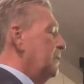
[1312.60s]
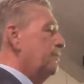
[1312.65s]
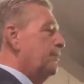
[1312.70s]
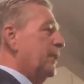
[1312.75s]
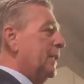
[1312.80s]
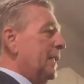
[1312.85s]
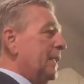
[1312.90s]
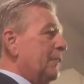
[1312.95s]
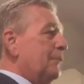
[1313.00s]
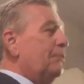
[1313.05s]

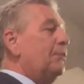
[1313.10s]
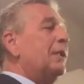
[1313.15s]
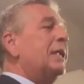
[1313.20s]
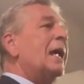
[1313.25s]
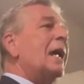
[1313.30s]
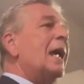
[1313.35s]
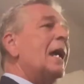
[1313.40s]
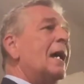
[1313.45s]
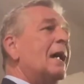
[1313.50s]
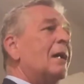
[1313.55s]
But if we
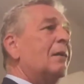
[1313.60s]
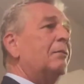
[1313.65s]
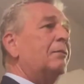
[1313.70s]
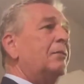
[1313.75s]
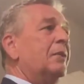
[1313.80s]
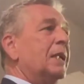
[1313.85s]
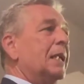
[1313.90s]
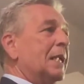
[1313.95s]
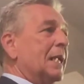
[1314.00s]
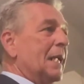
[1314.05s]
have
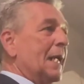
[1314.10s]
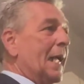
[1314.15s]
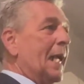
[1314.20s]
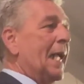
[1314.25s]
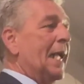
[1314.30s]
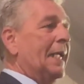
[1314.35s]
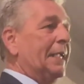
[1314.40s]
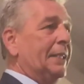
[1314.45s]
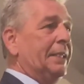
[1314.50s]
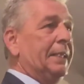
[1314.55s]

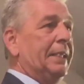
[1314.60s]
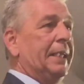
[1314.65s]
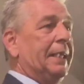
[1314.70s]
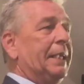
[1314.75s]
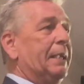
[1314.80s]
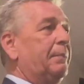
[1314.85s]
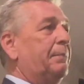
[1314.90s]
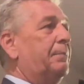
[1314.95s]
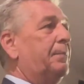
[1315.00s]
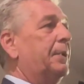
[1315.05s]
a
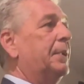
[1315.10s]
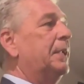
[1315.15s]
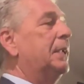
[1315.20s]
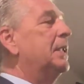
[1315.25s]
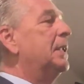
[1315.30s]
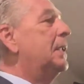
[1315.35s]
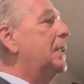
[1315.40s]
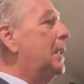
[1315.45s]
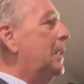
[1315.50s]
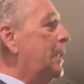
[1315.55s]
deep,
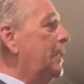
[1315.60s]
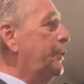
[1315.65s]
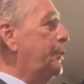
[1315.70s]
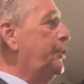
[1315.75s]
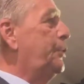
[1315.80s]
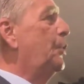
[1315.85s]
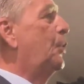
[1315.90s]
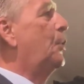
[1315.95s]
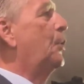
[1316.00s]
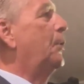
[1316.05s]

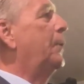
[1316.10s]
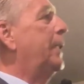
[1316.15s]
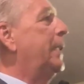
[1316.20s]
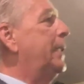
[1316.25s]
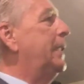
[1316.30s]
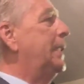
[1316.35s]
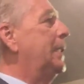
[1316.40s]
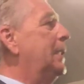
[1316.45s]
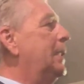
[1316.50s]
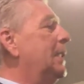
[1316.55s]
adoring
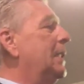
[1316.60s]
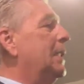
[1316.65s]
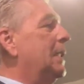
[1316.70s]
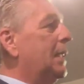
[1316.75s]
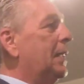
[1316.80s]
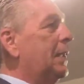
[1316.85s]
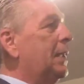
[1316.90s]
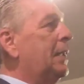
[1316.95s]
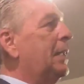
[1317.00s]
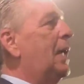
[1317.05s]

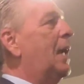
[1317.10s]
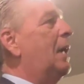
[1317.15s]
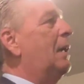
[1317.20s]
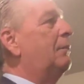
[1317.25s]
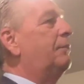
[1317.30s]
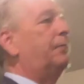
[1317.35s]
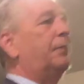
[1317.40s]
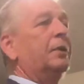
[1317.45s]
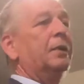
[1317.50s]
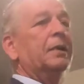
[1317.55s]

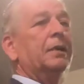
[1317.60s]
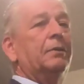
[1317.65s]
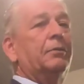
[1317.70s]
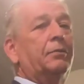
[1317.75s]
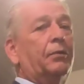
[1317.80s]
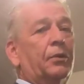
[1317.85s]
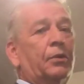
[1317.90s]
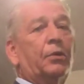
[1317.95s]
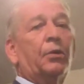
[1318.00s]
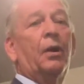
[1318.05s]
love
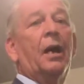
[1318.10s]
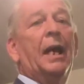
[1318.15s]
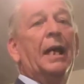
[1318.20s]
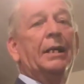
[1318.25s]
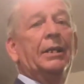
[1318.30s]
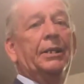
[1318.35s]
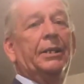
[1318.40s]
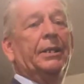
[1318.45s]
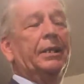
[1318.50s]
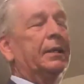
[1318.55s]
for Christ,